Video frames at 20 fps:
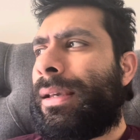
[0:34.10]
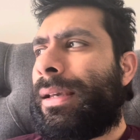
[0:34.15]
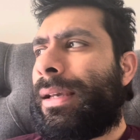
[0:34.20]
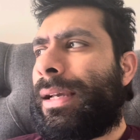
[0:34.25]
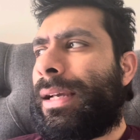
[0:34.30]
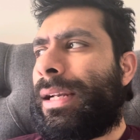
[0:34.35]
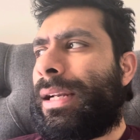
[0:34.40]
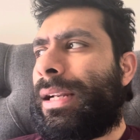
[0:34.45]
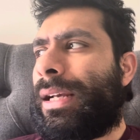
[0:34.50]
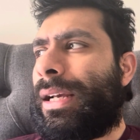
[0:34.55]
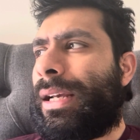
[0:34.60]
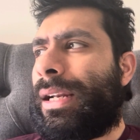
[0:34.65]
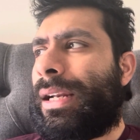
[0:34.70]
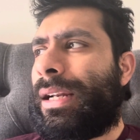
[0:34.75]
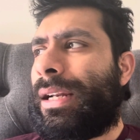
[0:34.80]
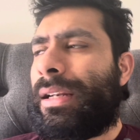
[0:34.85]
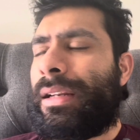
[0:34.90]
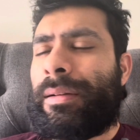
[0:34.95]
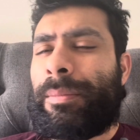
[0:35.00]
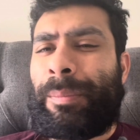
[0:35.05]
and
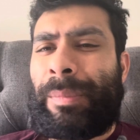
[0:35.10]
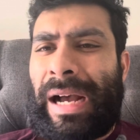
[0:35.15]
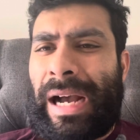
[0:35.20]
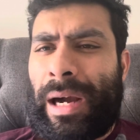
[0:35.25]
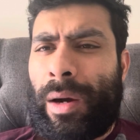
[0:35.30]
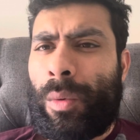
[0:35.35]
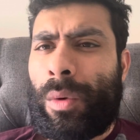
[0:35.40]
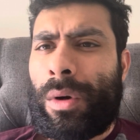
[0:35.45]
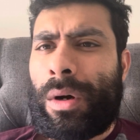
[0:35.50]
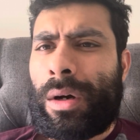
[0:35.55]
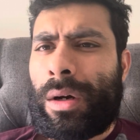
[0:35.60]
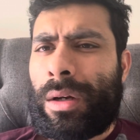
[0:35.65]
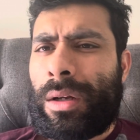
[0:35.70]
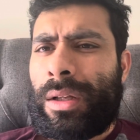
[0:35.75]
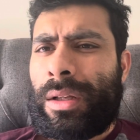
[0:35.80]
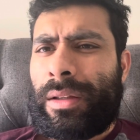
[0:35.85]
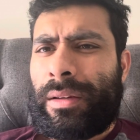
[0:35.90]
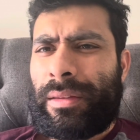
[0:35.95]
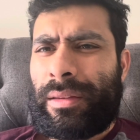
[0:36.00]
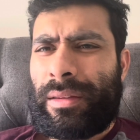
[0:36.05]
and the power,
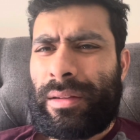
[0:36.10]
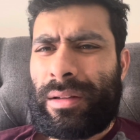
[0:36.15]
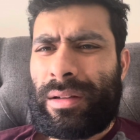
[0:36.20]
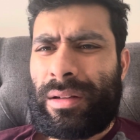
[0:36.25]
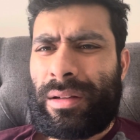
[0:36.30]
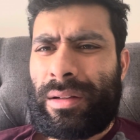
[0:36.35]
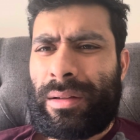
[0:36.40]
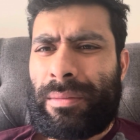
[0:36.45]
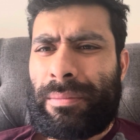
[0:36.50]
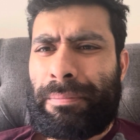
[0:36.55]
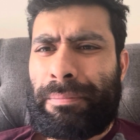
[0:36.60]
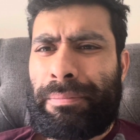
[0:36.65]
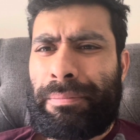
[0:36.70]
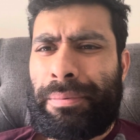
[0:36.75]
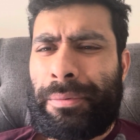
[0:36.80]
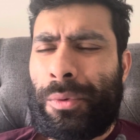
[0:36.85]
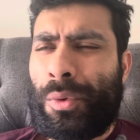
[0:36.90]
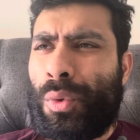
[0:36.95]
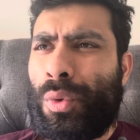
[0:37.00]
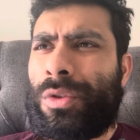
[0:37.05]
the
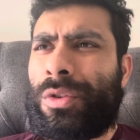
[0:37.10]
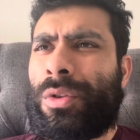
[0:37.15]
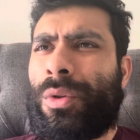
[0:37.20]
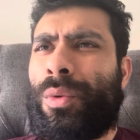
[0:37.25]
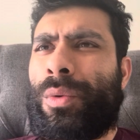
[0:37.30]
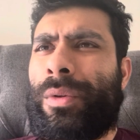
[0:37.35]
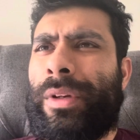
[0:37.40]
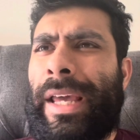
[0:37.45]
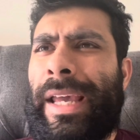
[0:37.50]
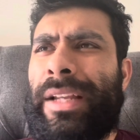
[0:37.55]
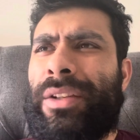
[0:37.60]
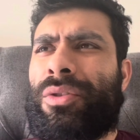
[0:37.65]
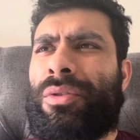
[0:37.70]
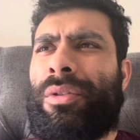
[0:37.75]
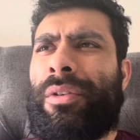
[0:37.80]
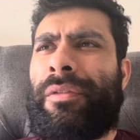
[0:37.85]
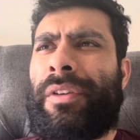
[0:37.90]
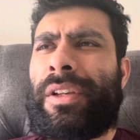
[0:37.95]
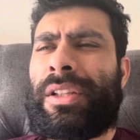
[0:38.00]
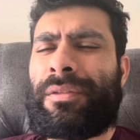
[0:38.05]
brutal
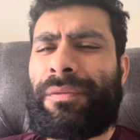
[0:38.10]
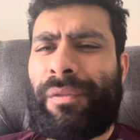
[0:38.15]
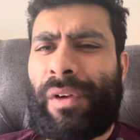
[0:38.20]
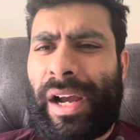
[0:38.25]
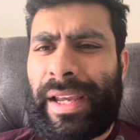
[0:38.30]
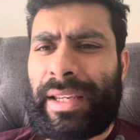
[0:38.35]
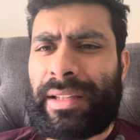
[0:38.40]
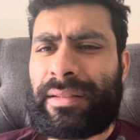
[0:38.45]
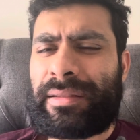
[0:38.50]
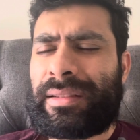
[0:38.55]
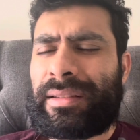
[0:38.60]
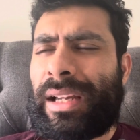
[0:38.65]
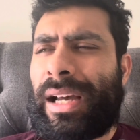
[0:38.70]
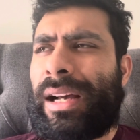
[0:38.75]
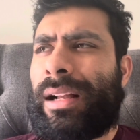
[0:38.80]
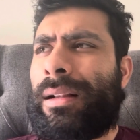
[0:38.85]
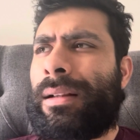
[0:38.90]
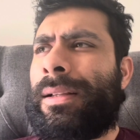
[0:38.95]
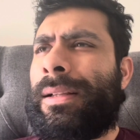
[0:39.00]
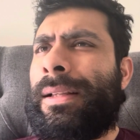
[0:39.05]
nature of his fighting
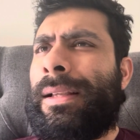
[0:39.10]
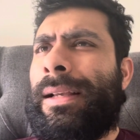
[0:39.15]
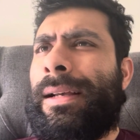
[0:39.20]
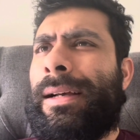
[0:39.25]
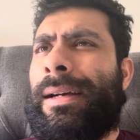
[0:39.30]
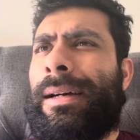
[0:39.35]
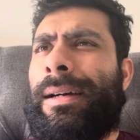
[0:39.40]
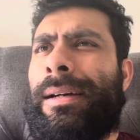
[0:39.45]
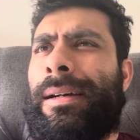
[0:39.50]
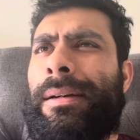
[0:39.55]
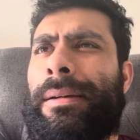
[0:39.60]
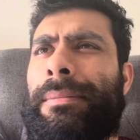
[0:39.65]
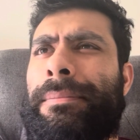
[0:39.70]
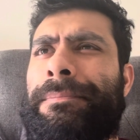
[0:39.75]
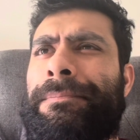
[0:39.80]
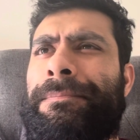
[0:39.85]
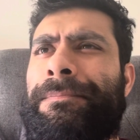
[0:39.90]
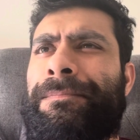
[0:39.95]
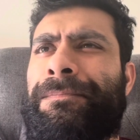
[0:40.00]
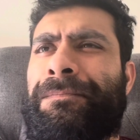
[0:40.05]
style.
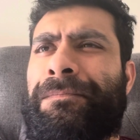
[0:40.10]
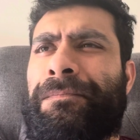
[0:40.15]
Um,